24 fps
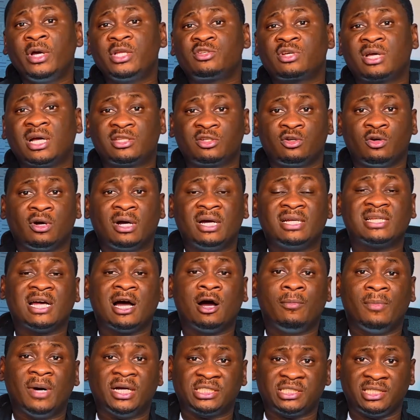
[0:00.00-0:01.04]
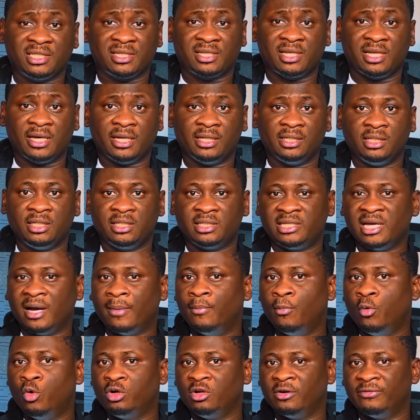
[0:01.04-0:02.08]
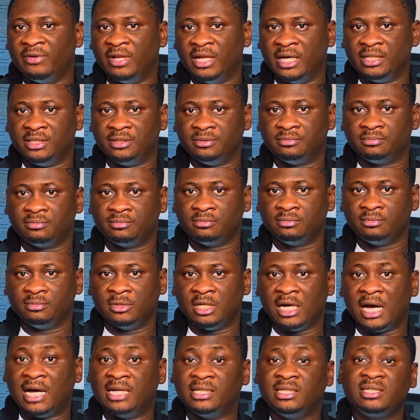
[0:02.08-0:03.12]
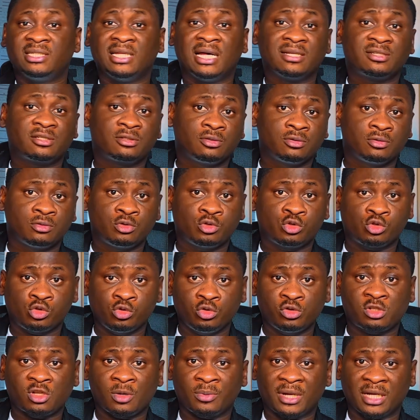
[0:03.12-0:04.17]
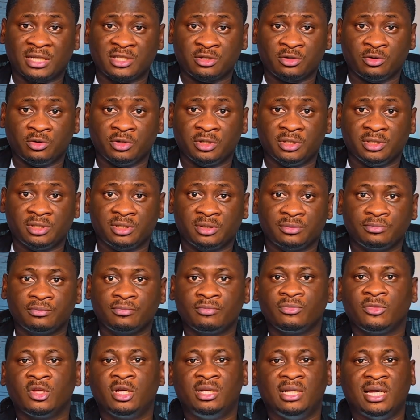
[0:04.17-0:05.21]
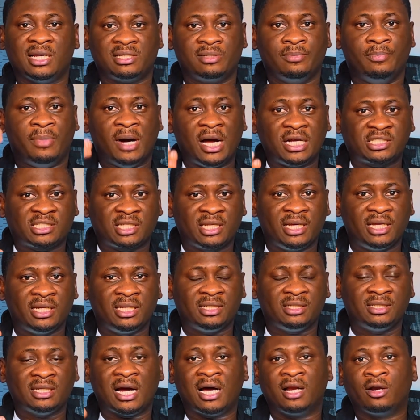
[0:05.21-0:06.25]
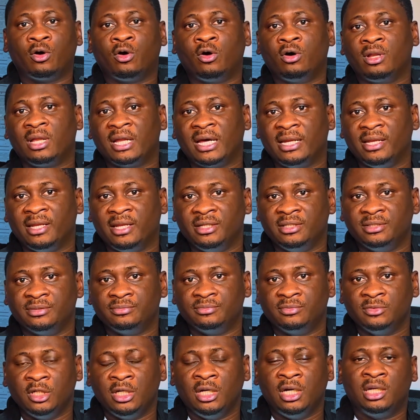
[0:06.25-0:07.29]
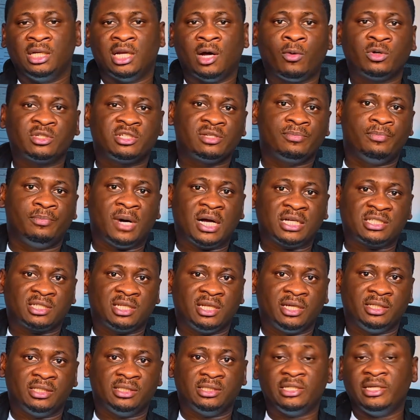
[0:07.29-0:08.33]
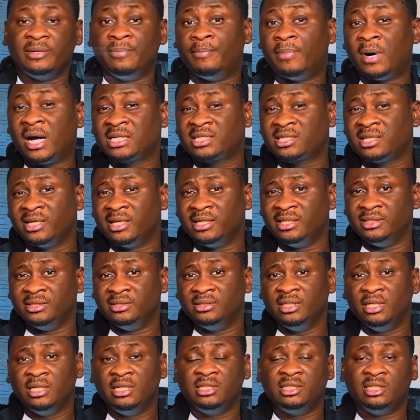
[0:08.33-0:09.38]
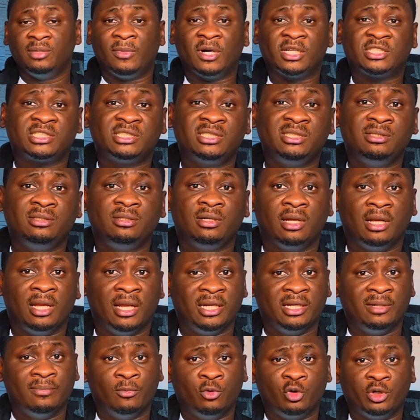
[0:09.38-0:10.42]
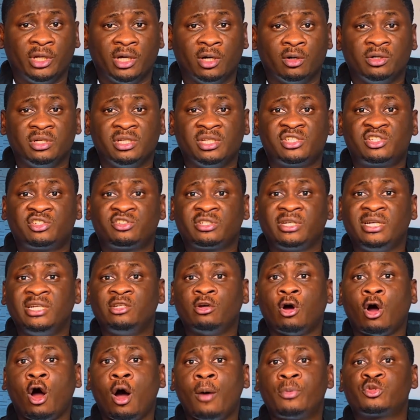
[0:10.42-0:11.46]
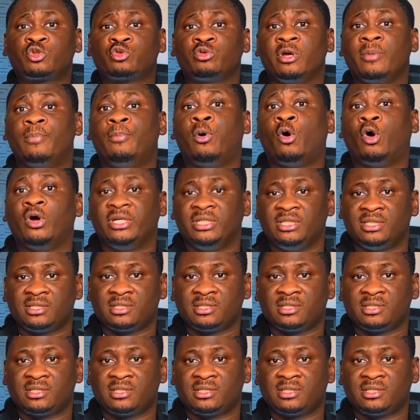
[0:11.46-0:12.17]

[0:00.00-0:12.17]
to categorize how machines learn is their mode of learning, and these has two subcategories. That's batch learning and online learning. Now, what is batch learning? In batch learning, the machine learning model is trained up to a point